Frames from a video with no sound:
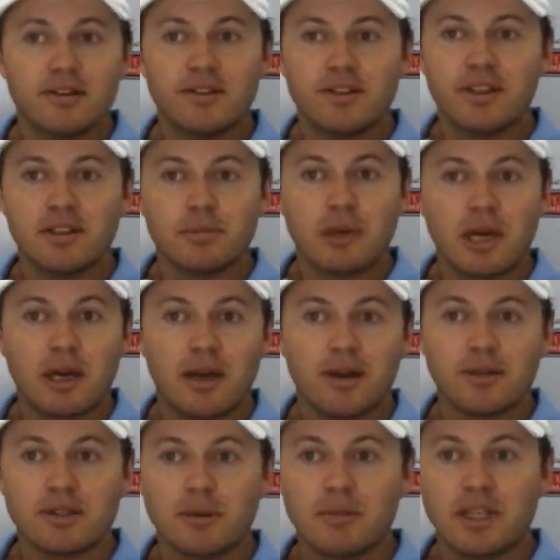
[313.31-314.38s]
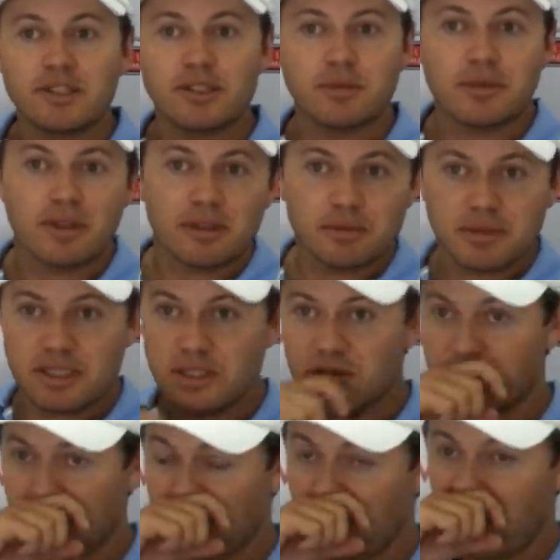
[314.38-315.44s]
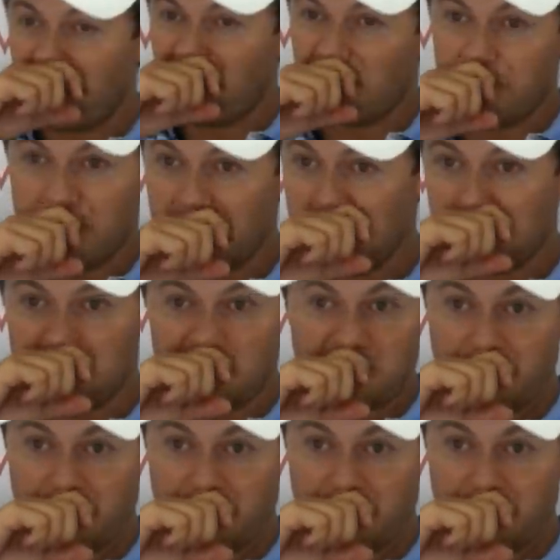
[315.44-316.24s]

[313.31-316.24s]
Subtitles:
you know, I would imagine 2 of tomorrow, there